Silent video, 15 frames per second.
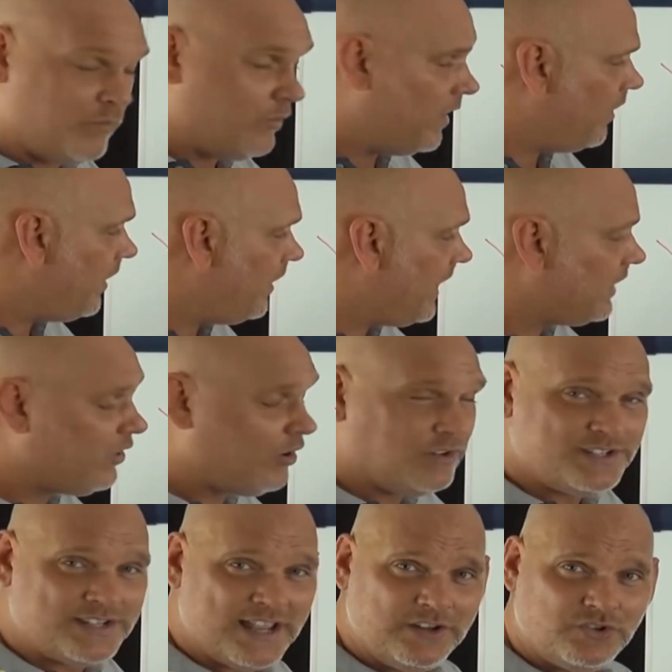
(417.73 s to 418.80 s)
and I call
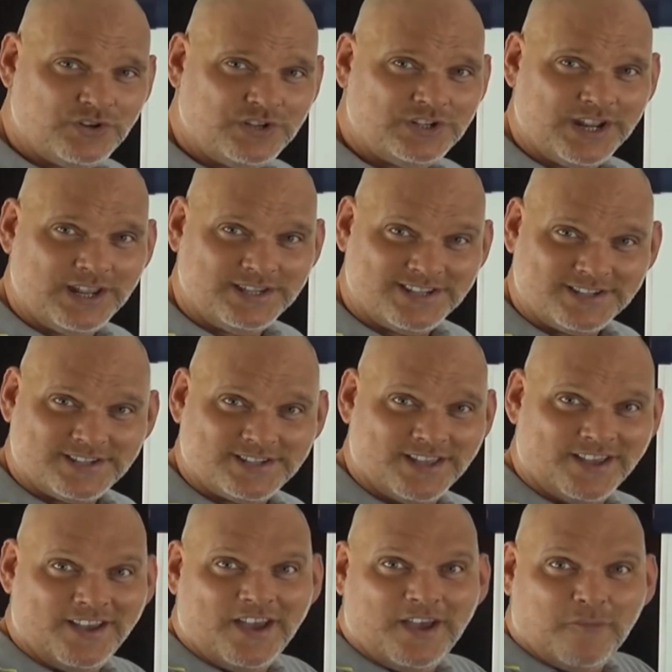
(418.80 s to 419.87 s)
this entry cheese. It's
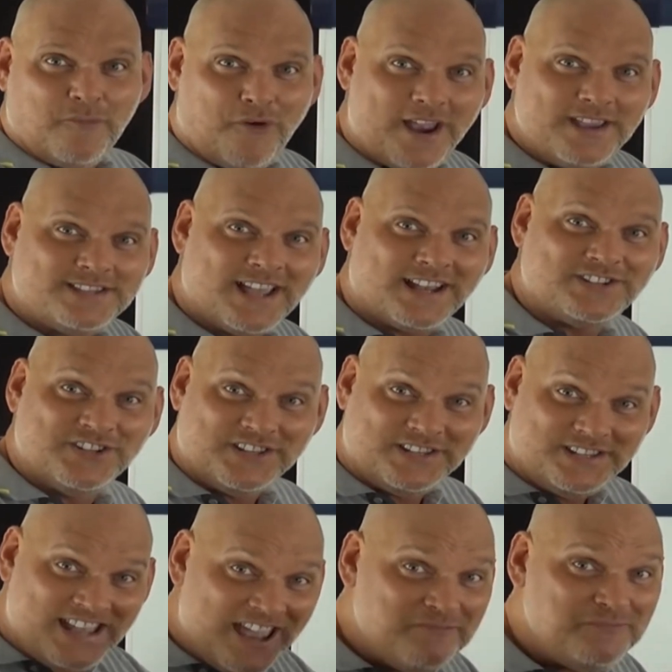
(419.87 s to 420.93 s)
the price action that
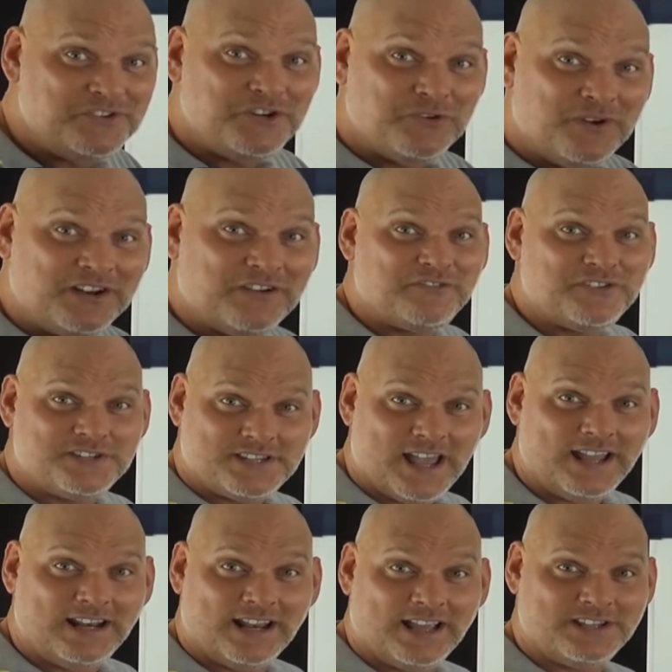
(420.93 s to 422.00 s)
tempts you in
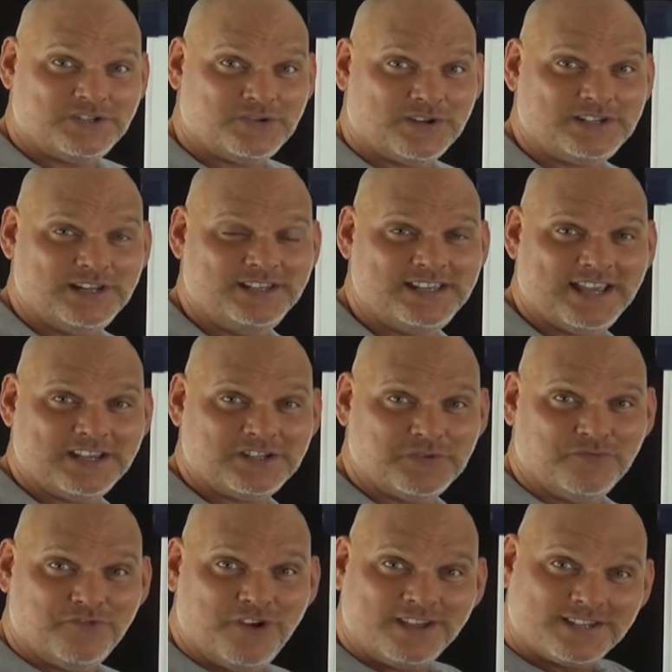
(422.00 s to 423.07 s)
sidelines to actually take
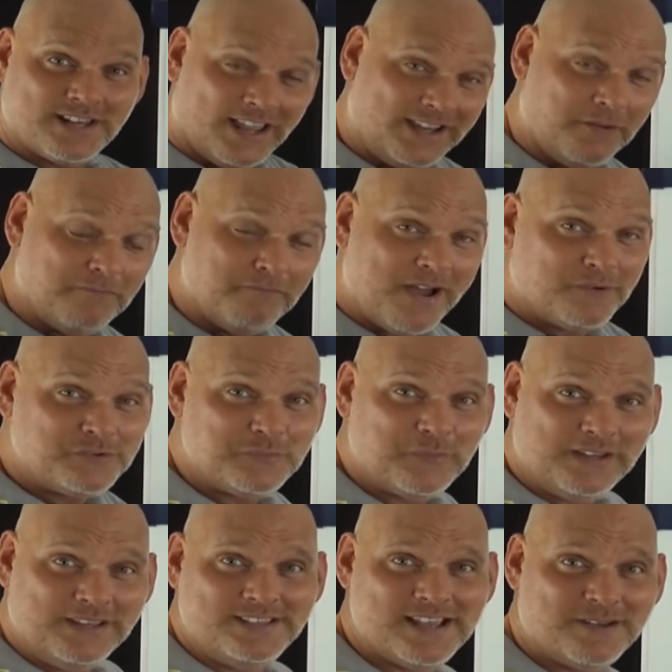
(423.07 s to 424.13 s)
some risk, like a mouse
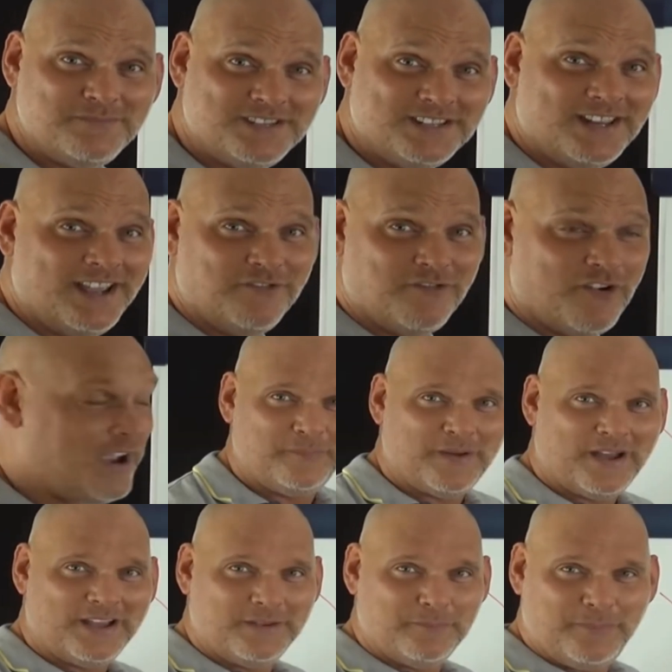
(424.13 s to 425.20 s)
being tempted in, right,
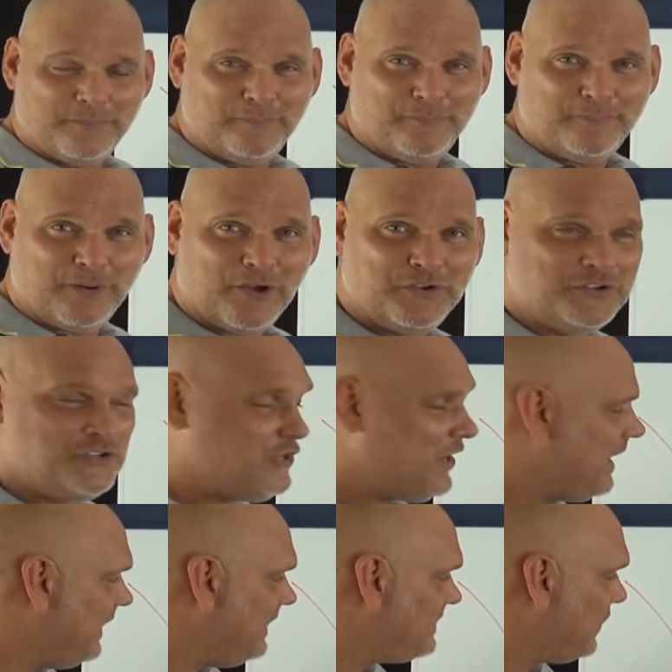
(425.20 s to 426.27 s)
by a block of
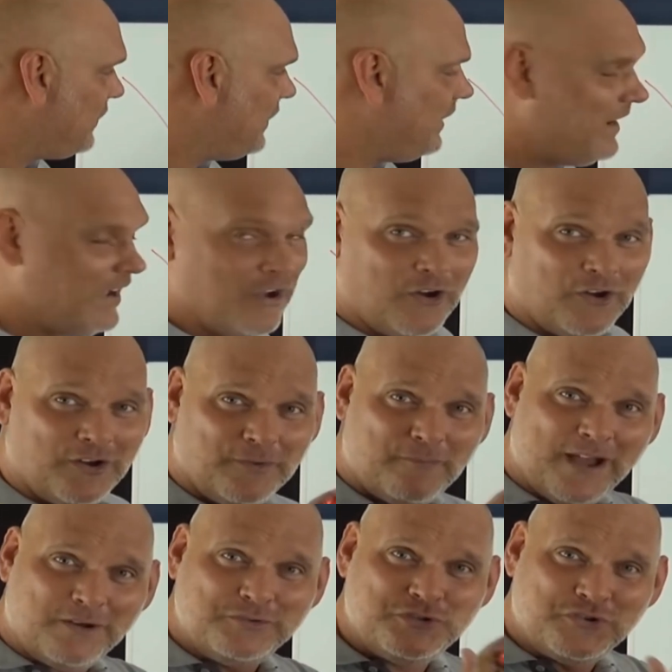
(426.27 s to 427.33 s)
cheese on a
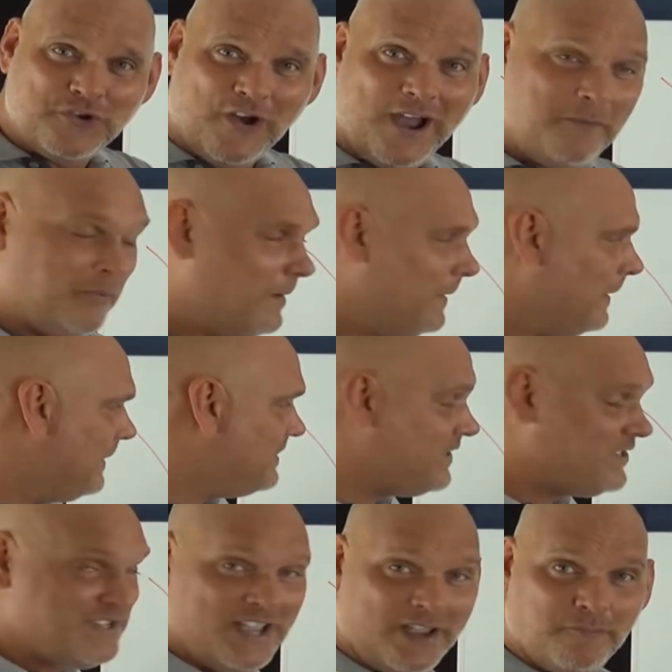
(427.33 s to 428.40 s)
mouse trap. It's the
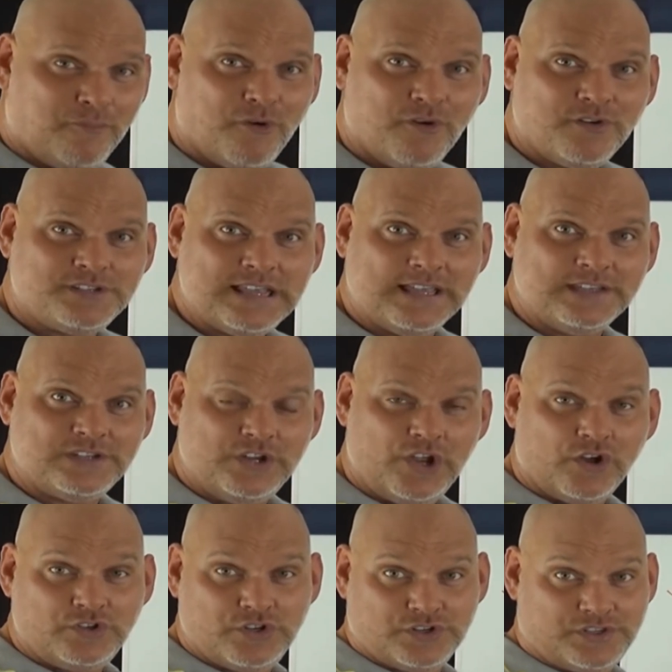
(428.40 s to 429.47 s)
same process.
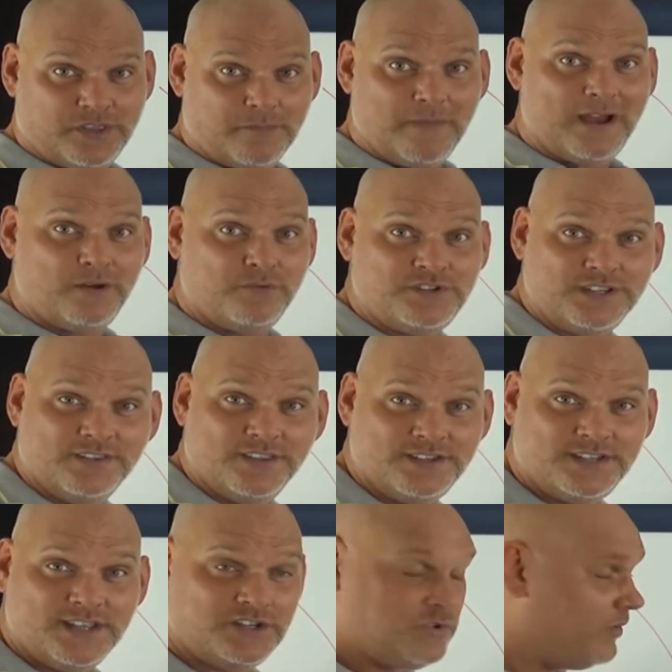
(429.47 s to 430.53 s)
You're just the mouse in this
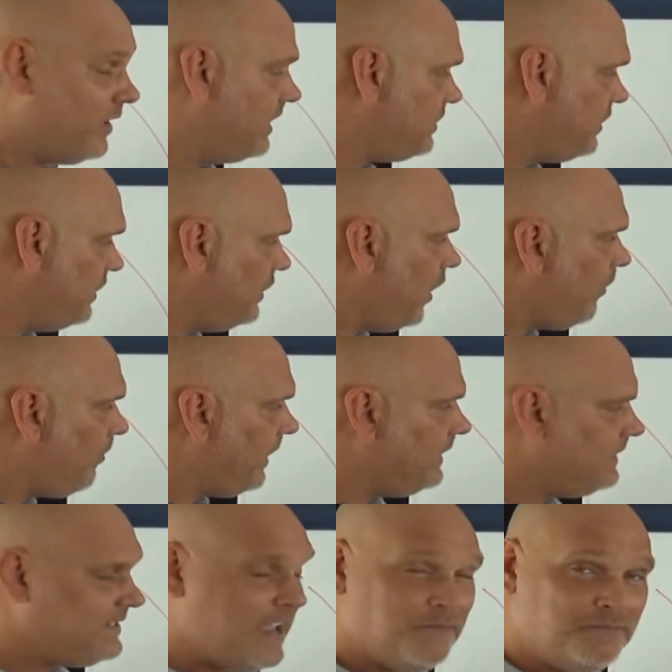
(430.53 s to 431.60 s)
situation. You're being
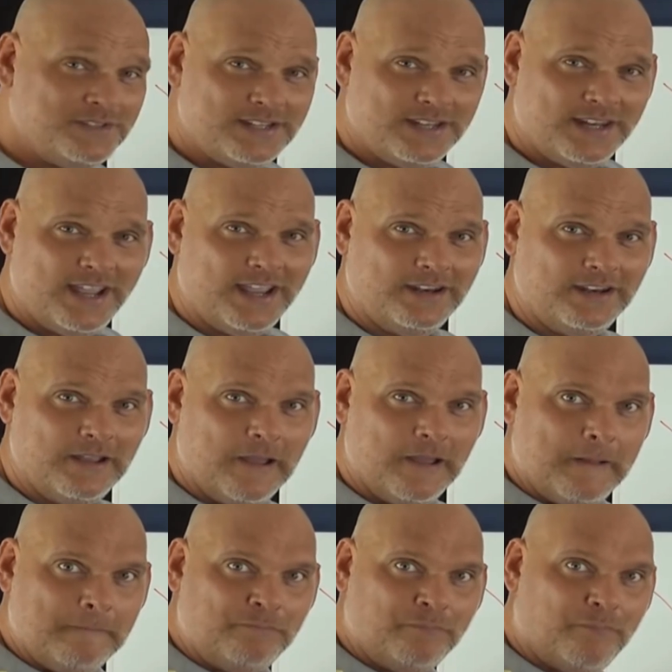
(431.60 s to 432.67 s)
tempted in
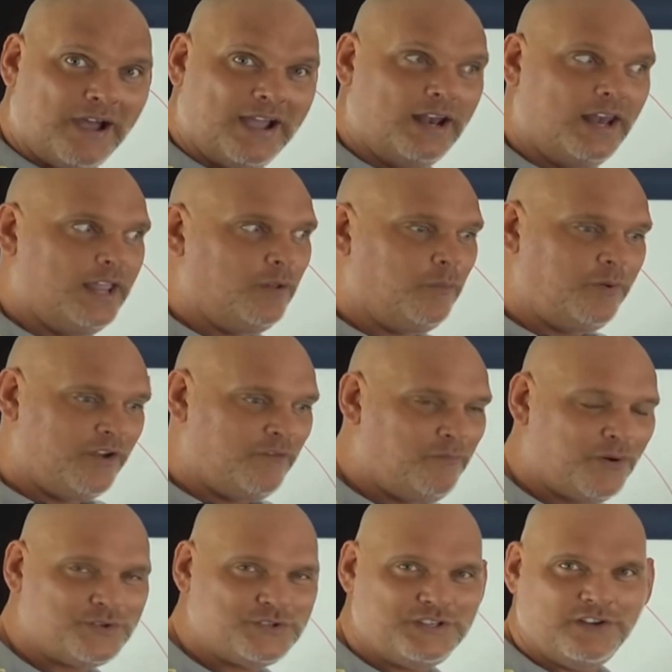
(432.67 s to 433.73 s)
by a little bit of
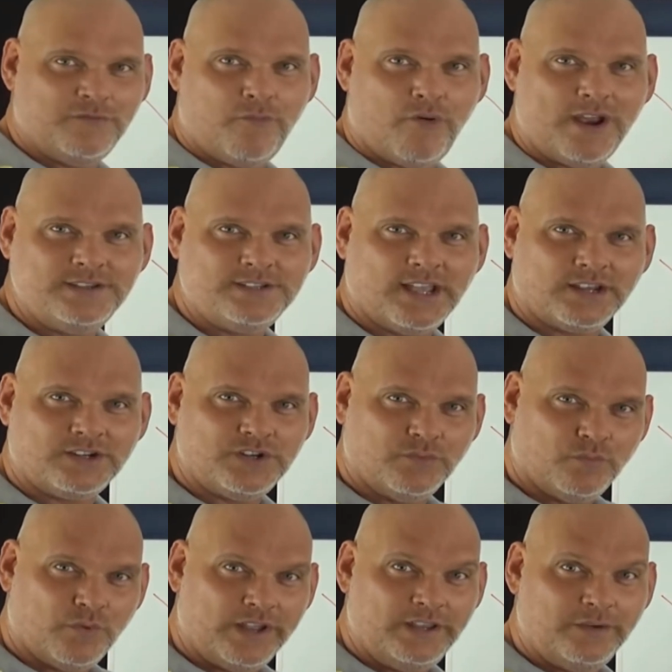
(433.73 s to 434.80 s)
positive price action
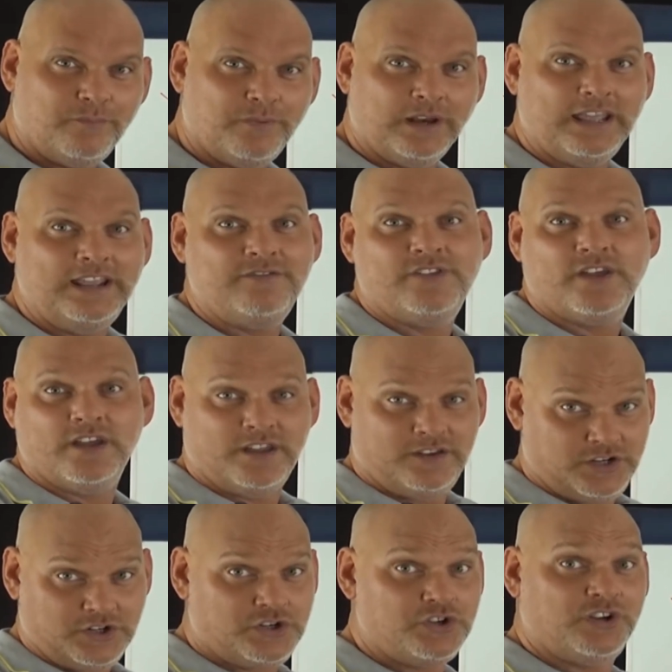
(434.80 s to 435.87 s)
where you believe that
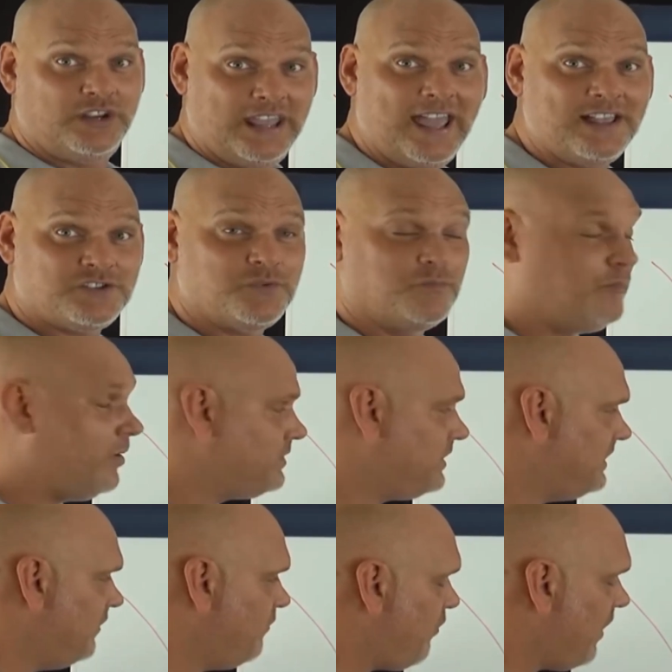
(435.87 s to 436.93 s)
you should get some
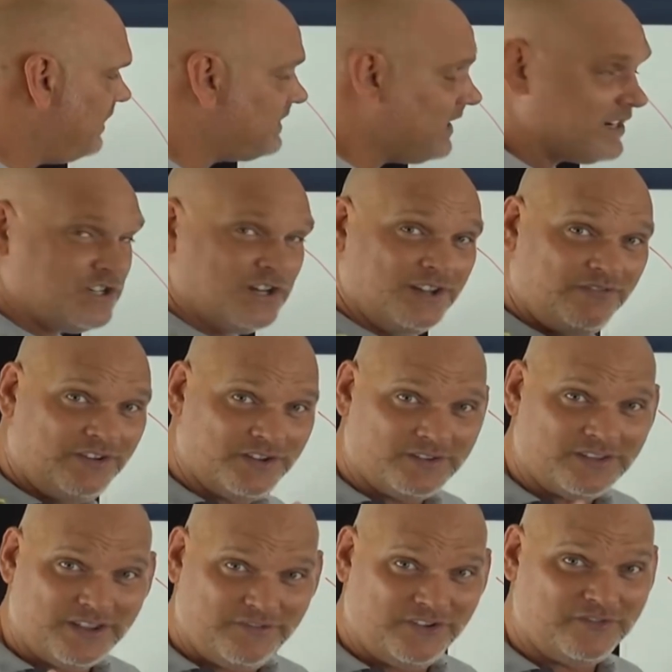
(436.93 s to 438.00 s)
positive price action if
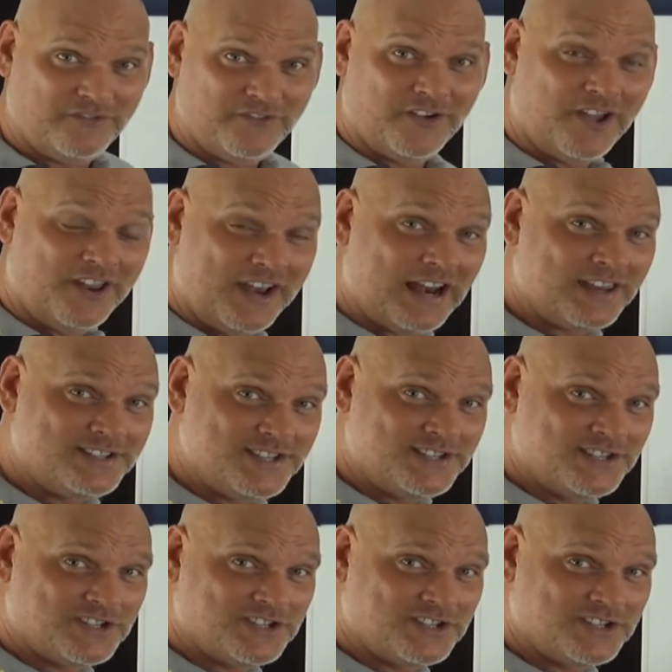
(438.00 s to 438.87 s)
your analysis is